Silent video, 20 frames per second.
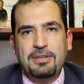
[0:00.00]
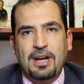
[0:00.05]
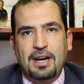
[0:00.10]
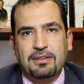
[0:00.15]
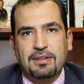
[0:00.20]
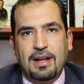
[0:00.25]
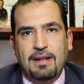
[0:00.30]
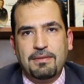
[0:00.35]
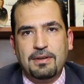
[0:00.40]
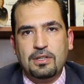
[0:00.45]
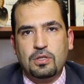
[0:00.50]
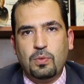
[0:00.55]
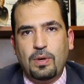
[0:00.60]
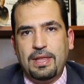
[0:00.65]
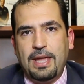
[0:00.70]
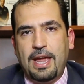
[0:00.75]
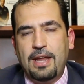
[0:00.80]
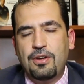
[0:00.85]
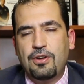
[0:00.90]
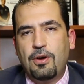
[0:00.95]
Dr. Alvarez
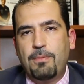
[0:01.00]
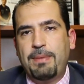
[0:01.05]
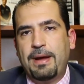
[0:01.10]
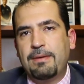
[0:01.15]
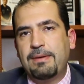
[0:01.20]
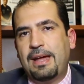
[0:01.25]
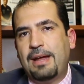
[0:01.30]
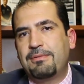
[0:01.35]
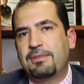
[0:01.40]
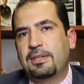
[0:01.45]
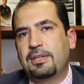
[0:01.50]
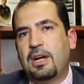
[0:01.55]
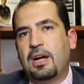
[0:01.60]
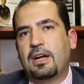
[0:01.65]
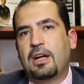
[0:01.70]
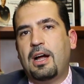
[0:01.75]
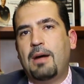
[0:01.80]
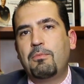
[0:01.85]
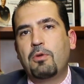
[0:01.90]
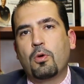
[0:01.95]
with
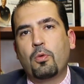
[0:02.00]
Endobariatric.com,